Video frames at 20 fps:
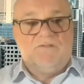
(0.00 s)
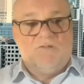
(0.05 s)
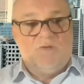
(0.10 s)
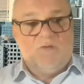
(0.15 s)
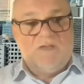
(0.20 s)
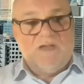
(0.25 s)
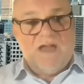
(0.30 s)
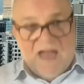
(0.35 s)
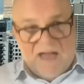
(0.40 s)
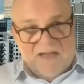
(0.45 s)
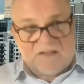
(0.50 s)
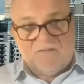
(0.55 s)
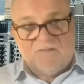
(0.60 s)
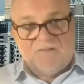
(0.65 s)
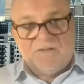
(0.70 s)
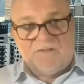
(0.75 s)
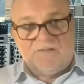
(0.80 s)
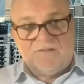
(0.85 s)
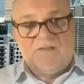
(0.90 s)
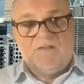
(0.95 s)
to the
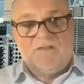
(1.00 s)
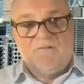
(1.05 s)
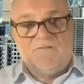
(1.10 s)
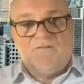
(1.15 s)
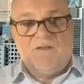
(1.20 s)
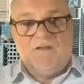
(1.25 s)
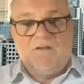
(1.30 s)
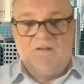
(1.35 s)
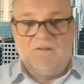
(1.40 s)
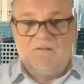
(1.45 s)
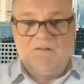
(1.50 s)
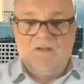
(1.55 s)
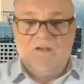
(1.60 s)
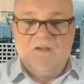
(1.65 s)
activists in the field